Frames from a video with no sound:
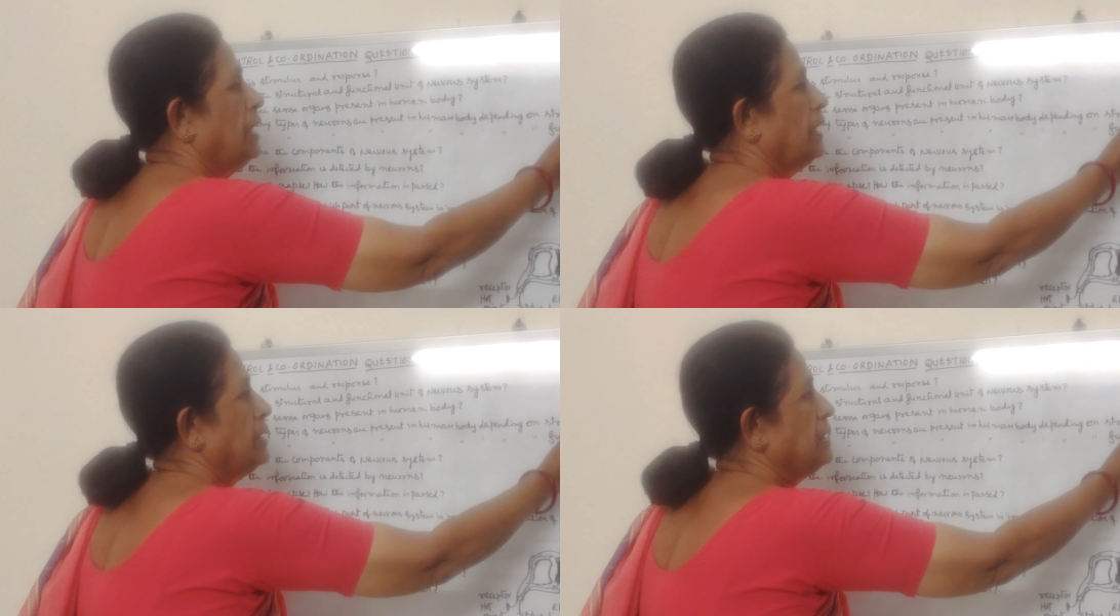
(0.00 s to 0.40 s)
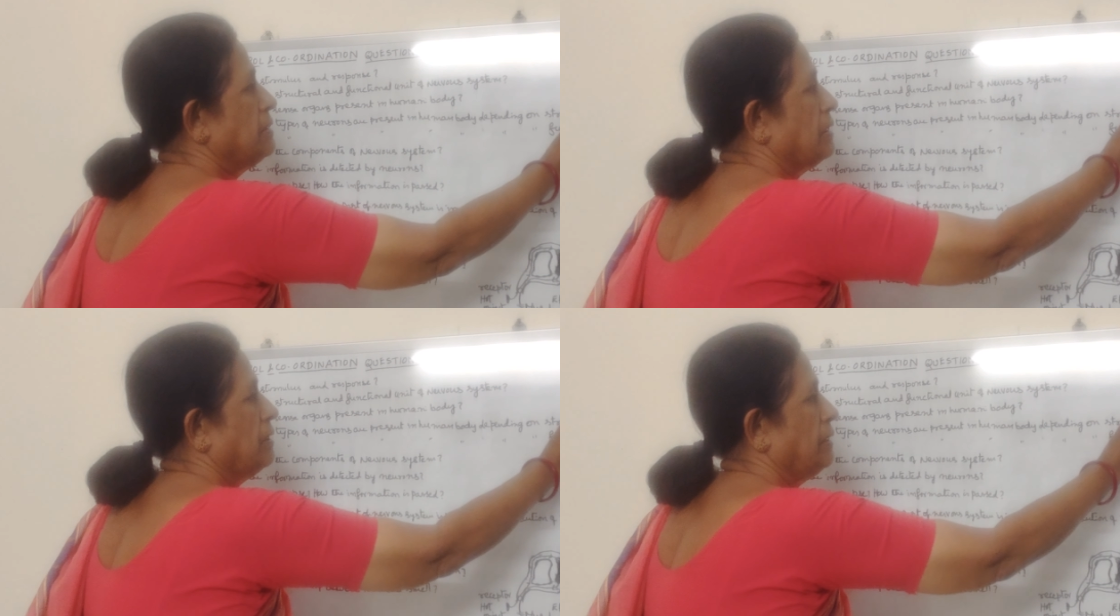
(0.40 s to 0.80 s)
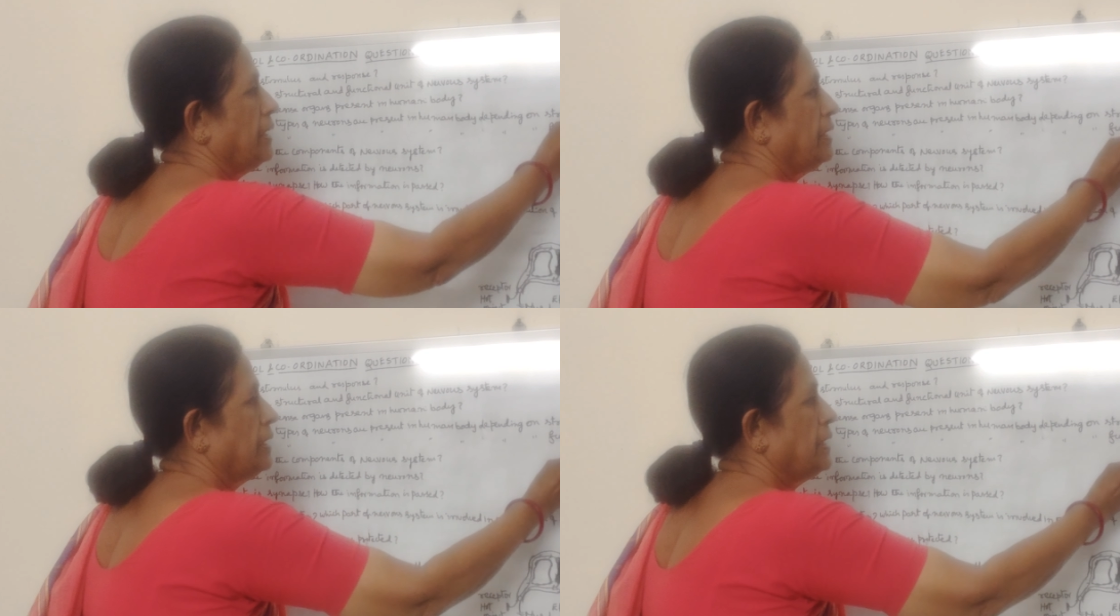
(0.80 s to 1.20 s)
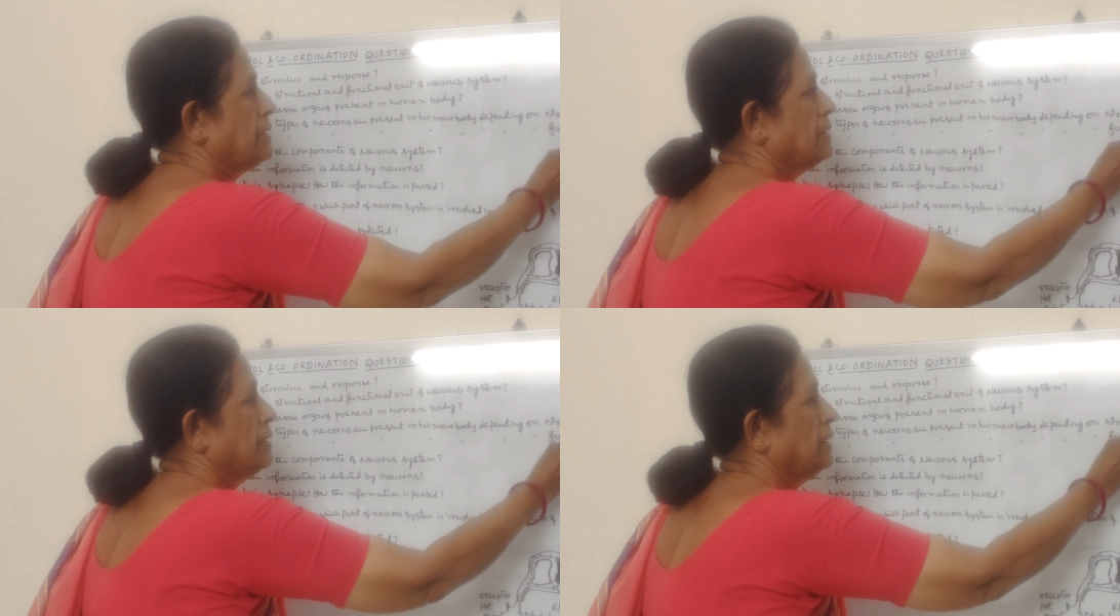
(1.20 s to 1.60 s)
and these are
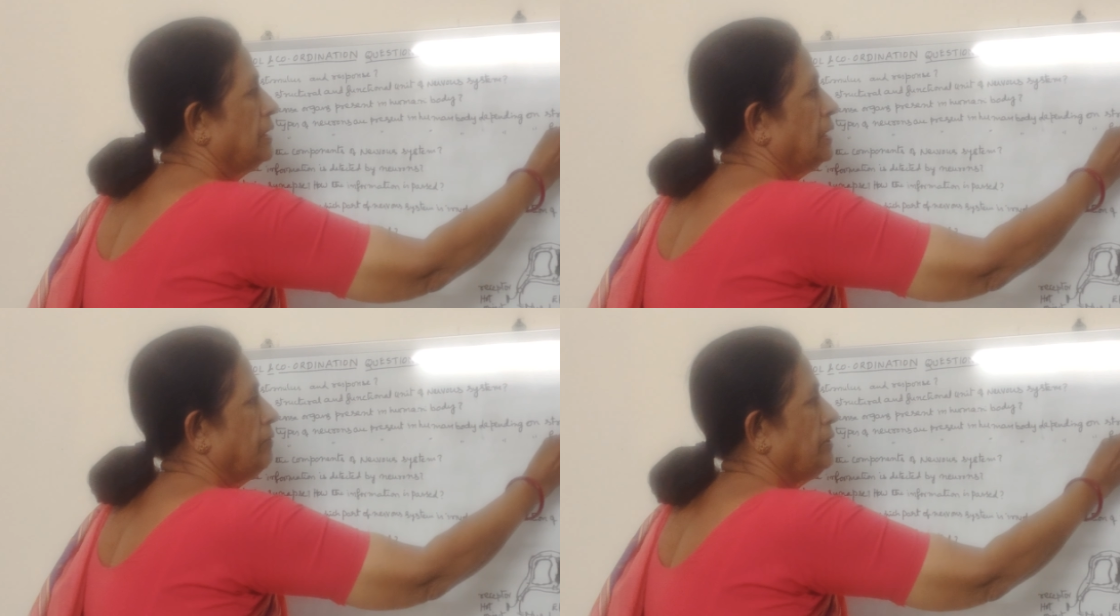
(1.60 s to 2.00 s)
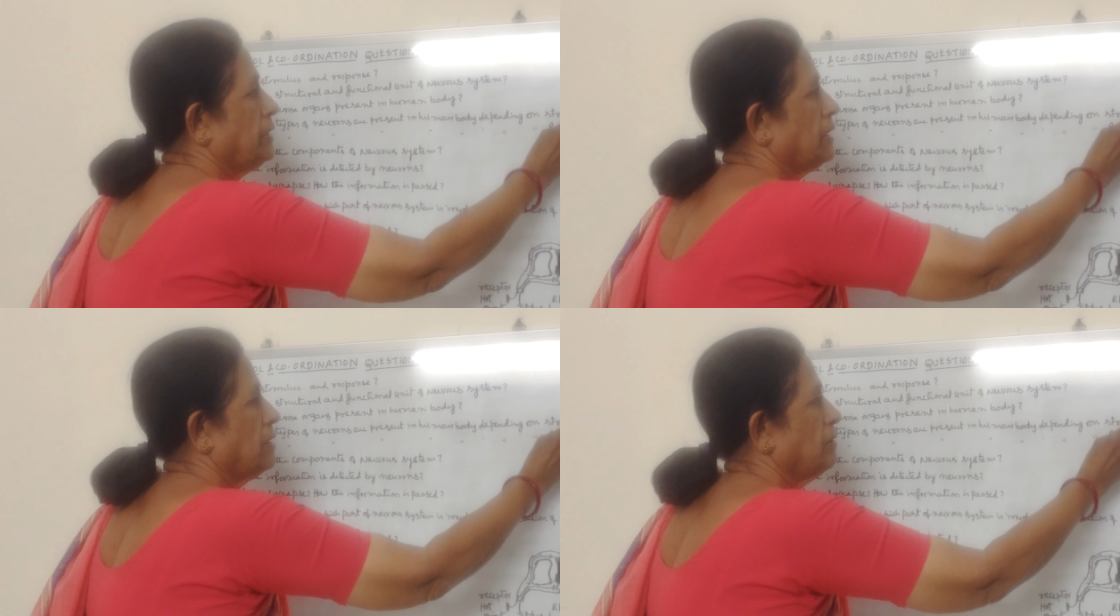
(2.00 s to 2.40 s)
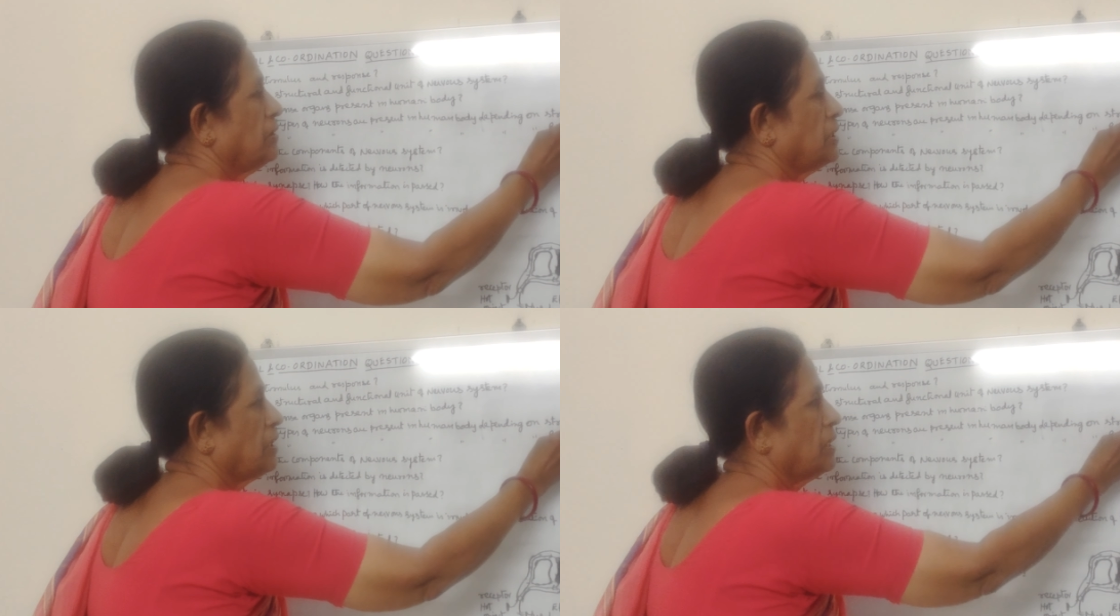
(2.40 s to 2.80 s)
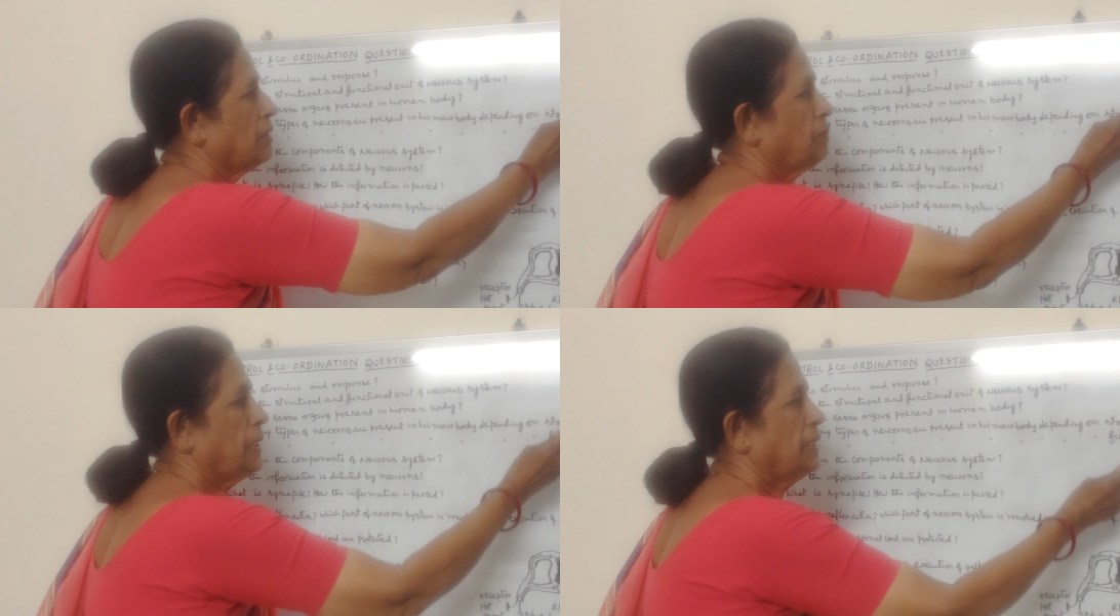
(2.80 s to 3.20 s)
dendrites which are short
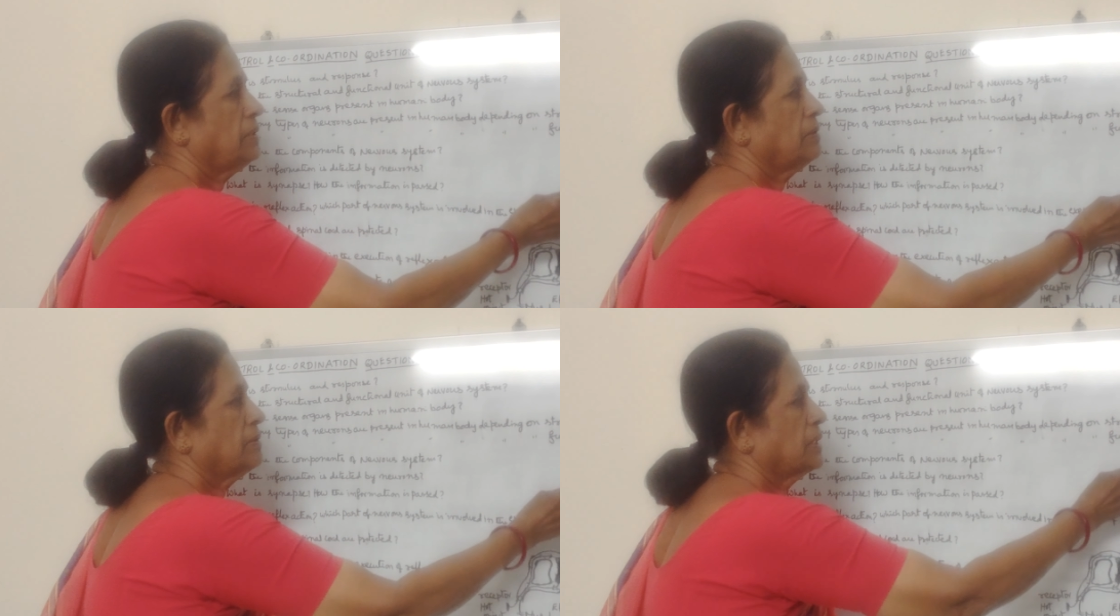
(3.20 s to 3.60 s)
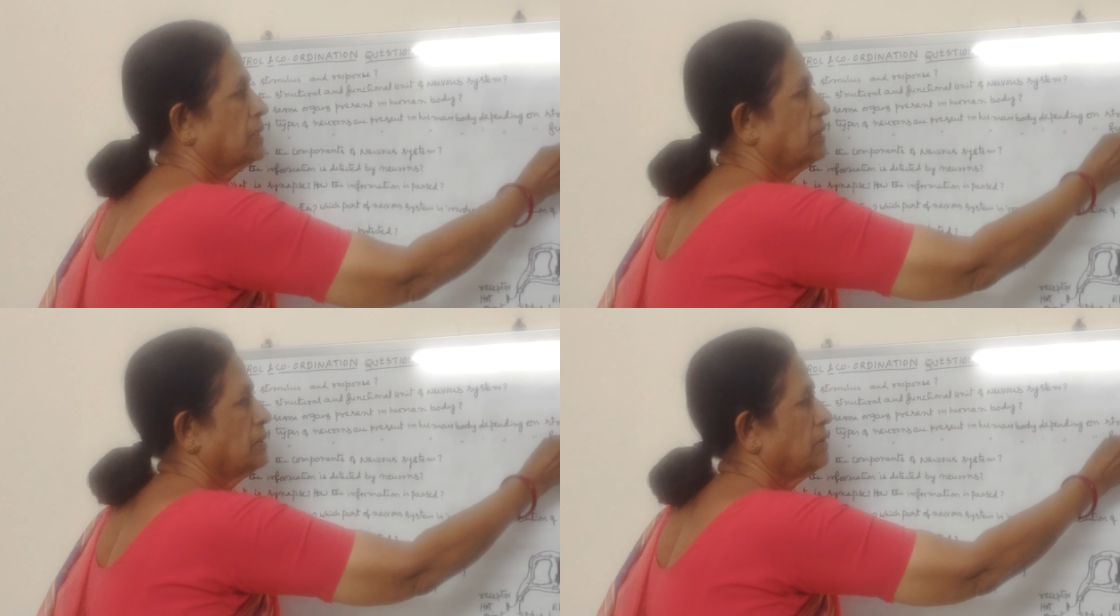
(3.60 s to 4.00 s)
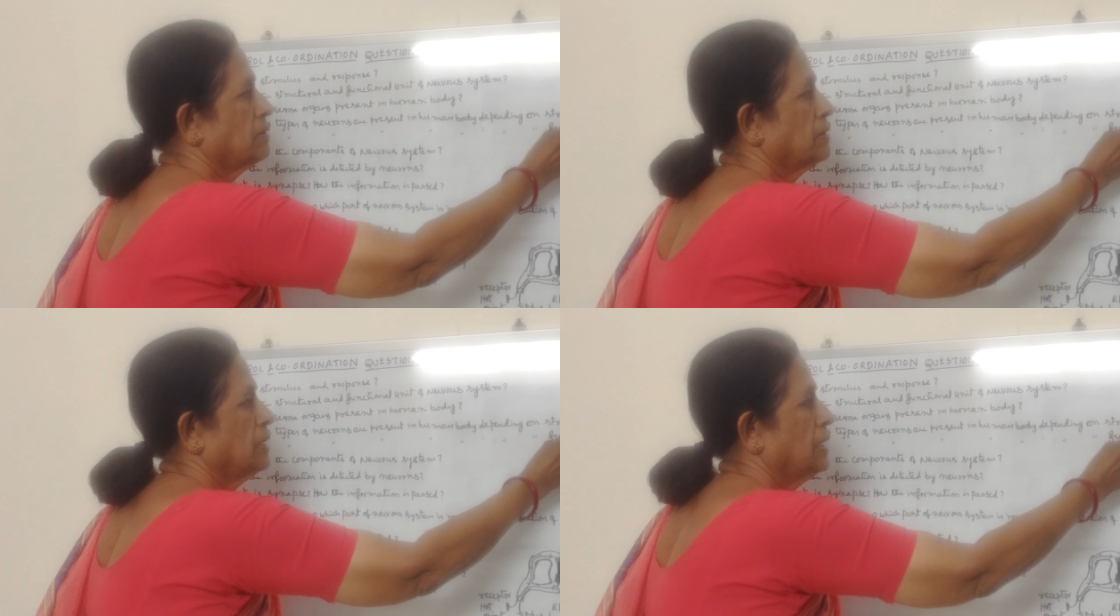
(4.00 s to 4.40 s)
branched structures,